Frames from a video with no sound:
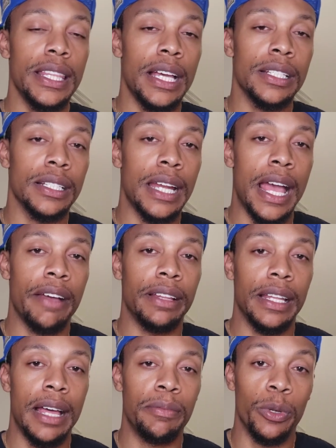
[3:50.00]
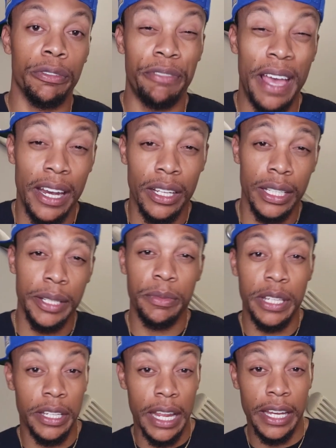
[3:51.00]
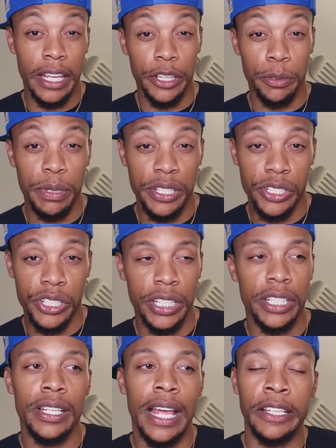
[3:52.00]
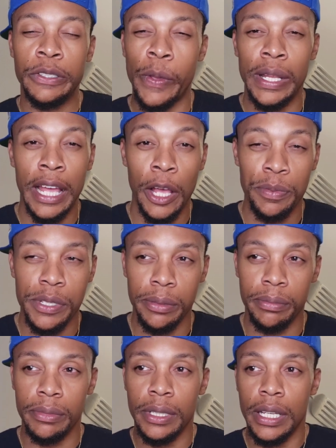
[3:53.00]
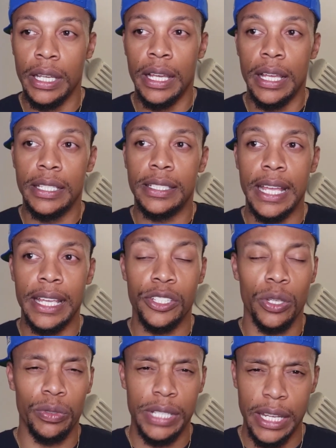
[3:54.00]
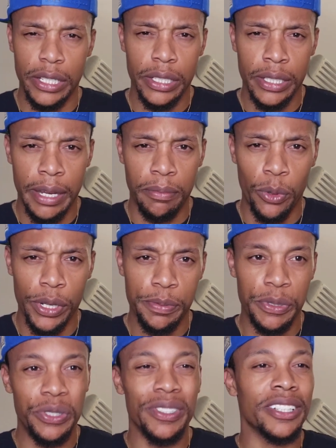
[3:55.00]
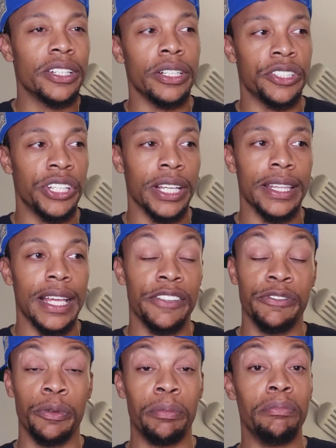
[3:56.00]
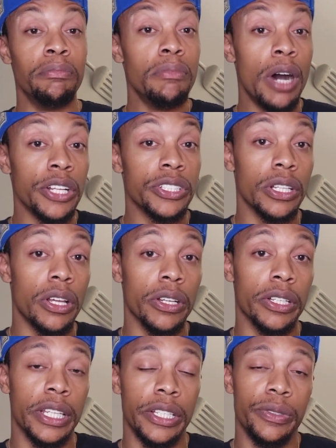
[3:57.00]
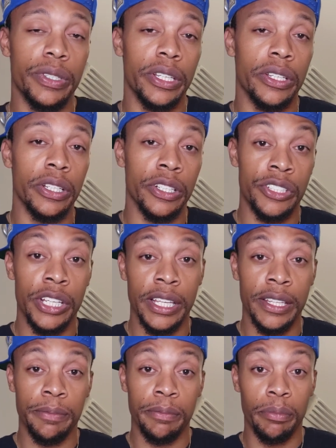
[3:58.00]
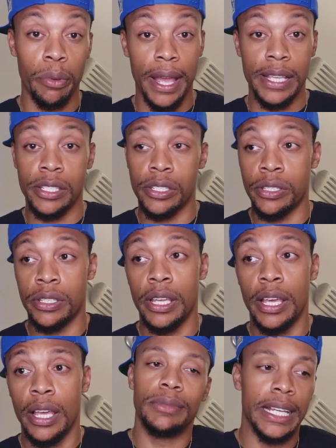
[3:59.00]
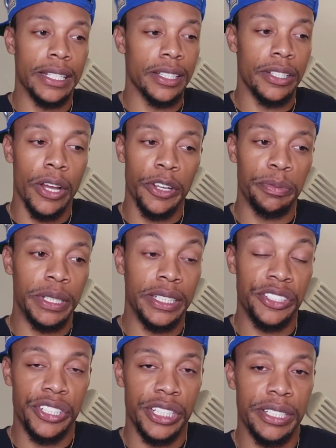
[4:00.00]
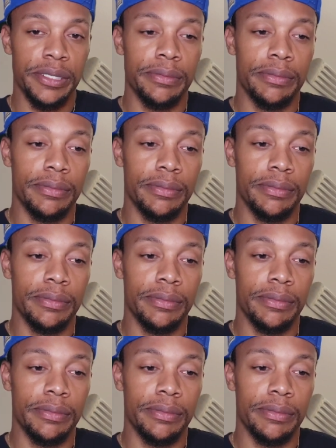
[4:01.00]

thighs are gonna have a lot more fat on them than any other piece of chicken. That's what helps them stay so tender and moist, because you can cook chicken thigh for much longer than you can cook chicken breasts. I guess the dark meat is just...